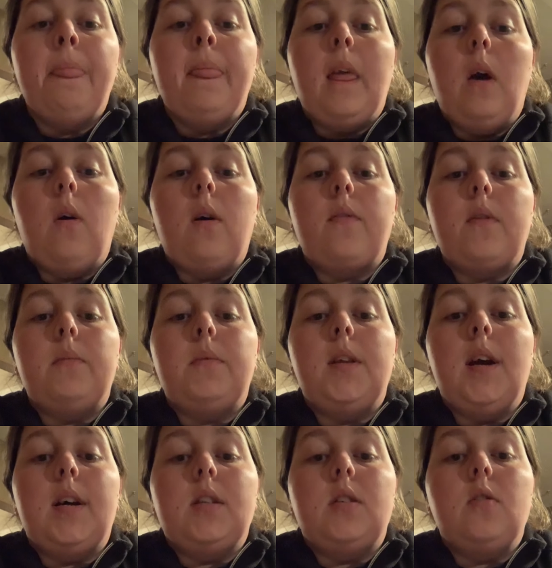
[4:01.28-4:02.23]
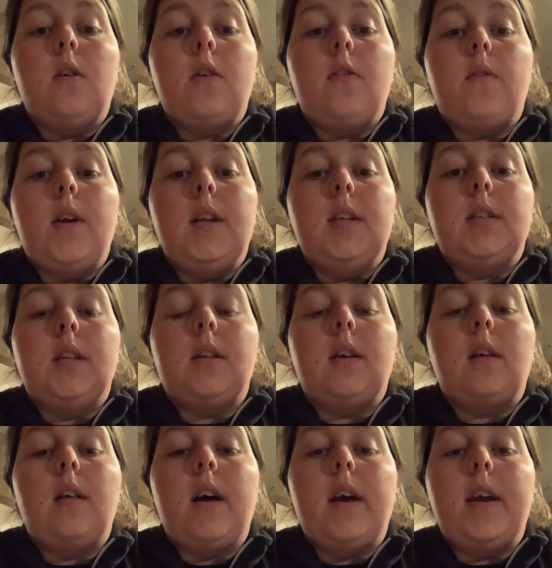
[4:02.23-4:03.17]
or from the osteoarthritis that the
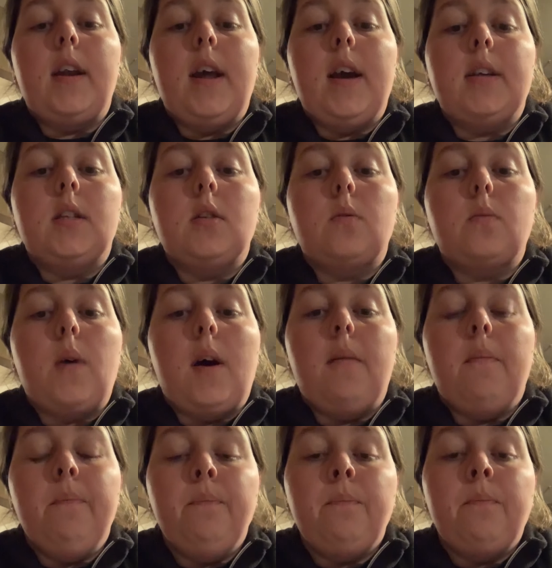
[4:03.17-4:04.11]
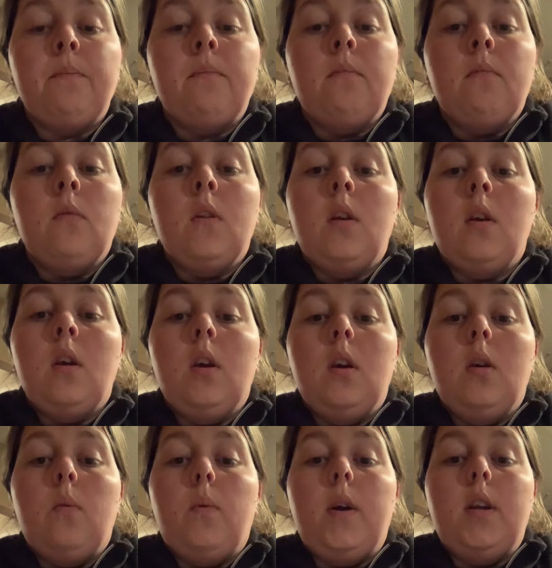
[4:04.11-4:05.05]
client has as well.
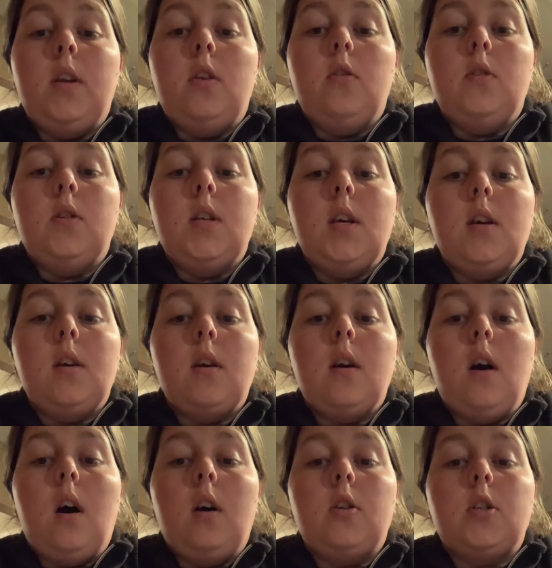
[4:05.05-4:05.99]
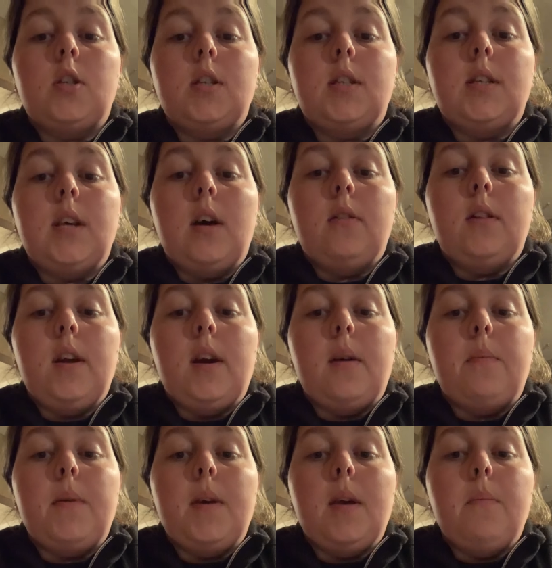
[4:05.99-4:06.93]
When using ultrasound
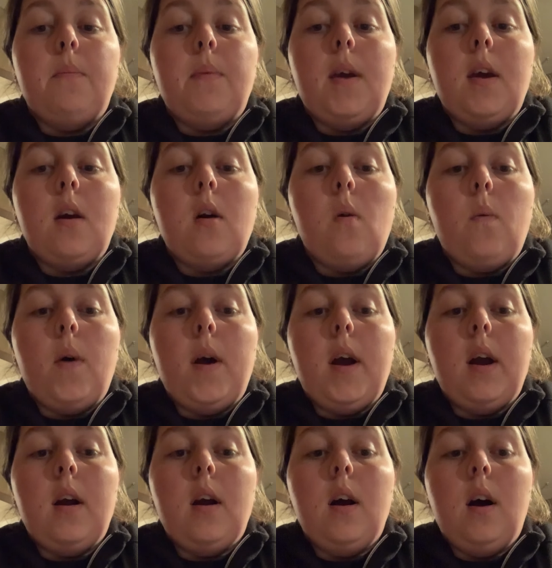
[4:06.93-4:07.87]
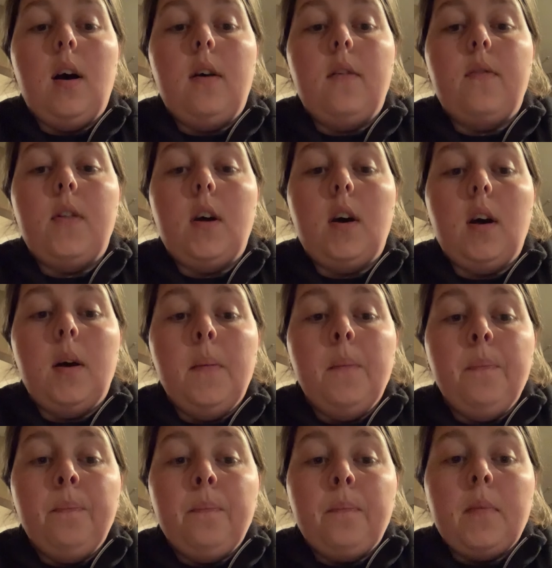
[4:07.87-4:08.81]
therapy, being aware of the
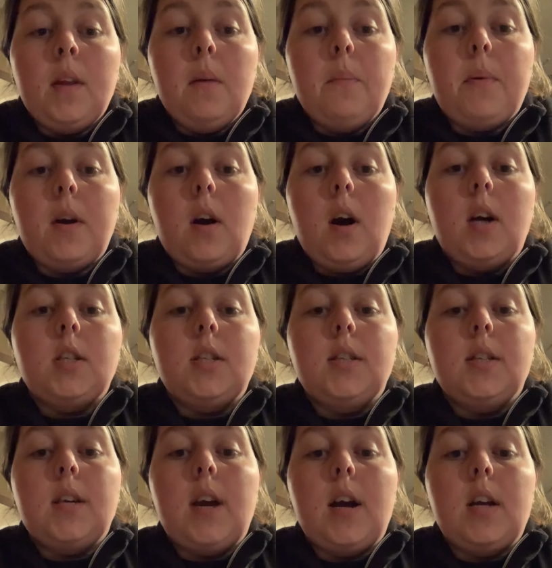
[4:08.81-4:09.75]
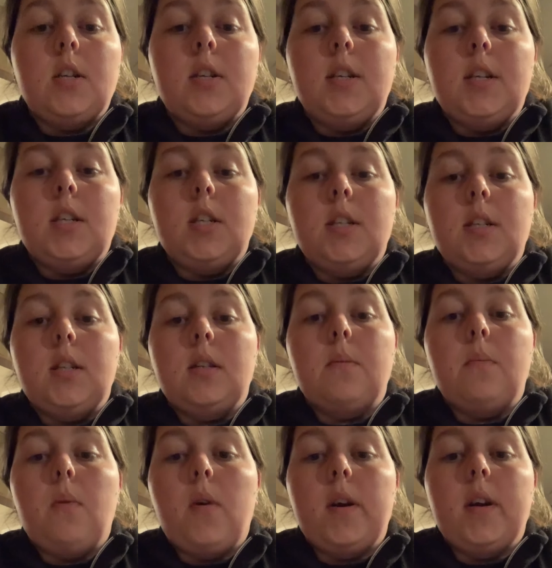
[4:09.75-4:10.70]
precautions and contradictions is
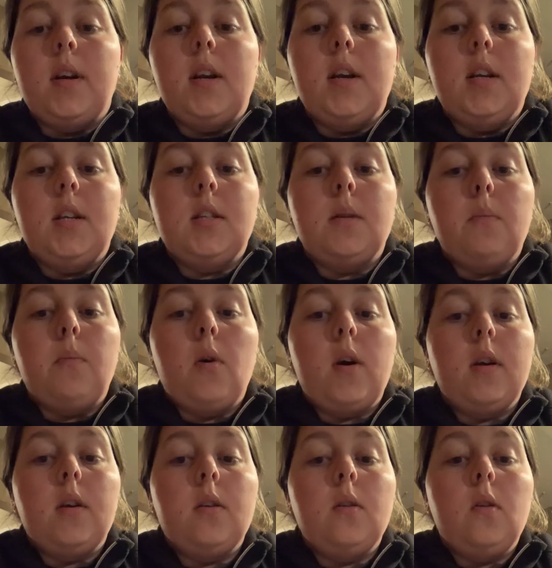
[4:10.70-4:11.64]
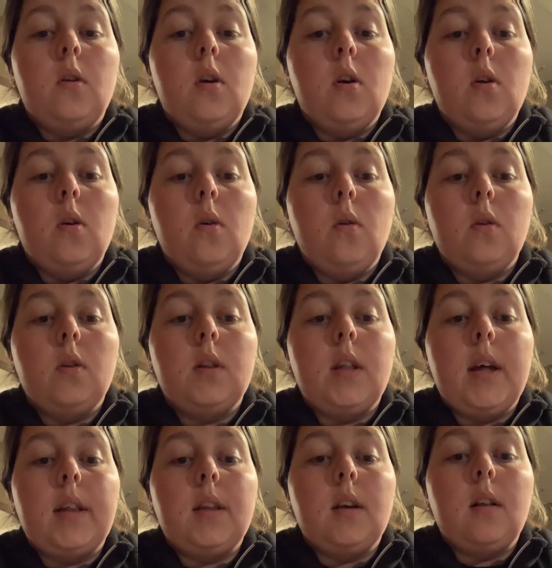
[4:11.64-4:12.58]
important. It is important
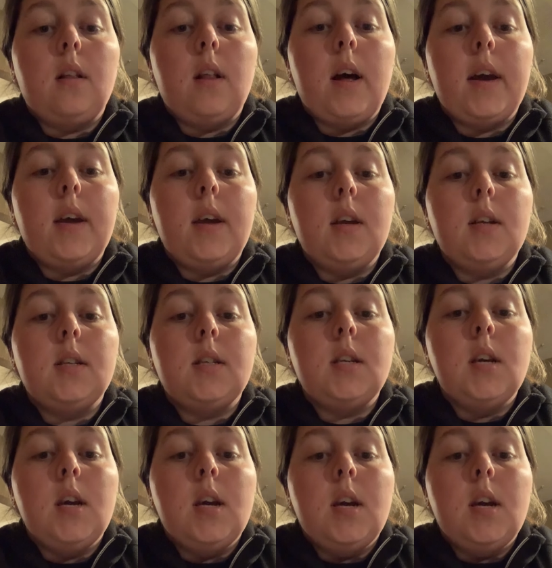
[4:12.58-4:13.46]
that the client